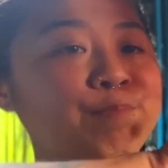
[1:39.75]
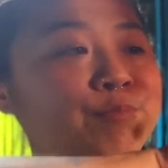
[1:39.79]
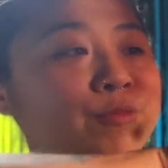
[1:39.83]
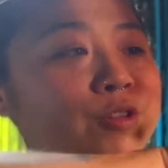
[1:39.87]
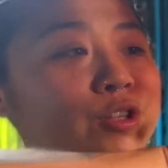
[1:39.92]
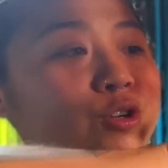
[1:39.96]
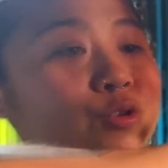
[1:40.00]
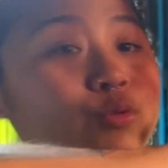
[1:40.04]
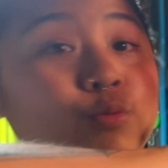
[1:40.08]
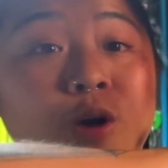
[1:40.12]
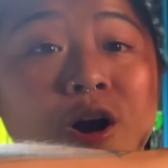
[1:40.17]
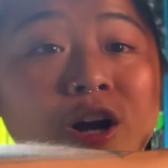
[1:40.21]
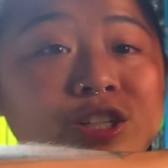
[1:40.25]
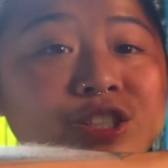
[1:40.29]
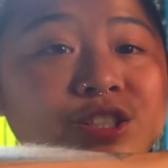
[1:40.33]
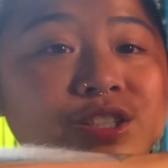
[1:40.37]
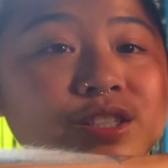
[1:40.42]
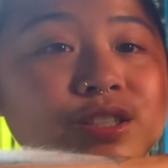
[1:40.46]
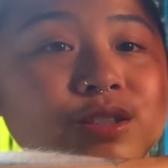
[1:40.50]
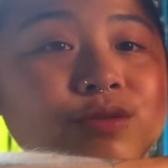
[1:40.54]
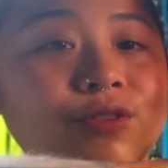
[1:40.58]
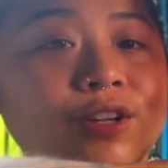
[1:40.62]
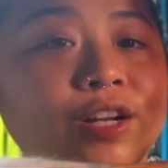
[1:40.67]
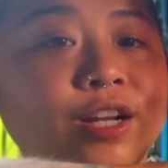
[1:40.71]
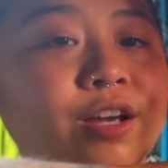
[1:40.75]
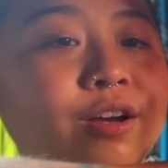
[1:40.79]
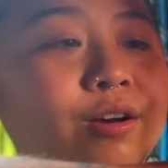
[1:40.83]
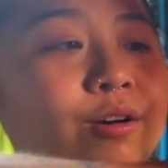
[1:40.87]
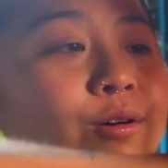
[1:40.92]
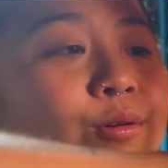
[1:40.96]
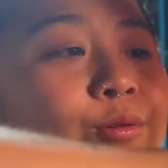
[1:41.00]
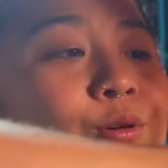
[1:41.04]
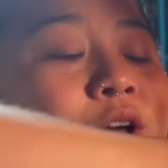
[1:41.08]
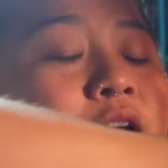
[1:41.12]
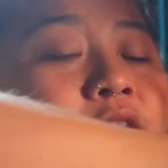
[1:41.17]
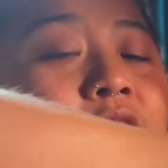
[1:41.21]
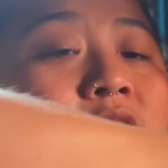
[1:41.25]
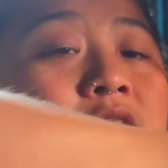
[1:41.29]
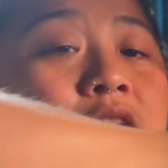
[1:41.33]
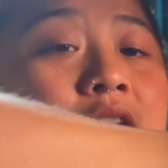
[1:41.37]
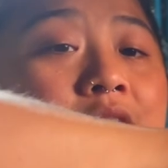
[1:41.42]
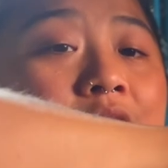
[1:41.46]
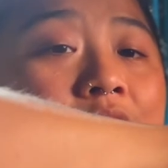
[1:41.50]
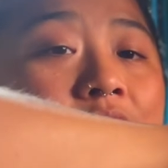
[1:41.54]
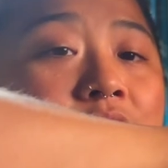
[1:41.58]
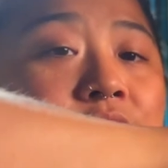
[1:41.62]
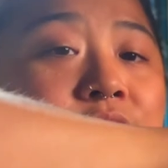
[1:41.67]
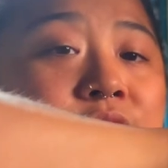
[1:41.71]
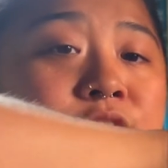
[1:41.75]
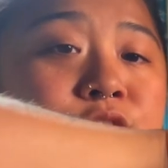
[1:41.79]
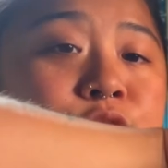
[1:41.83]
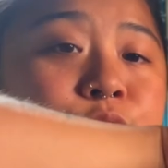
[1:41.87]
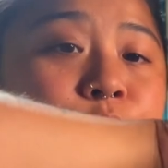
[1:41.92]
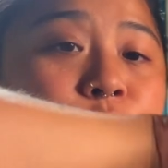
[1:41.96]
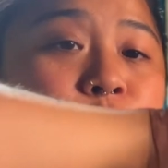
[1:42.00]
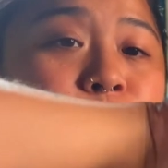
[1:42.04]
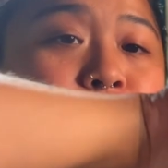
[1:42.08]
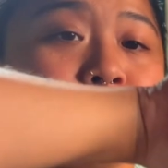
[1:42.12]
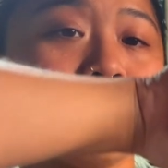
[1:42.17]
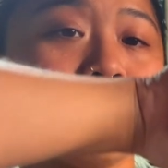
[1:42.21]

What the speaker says: you watch this video, this rope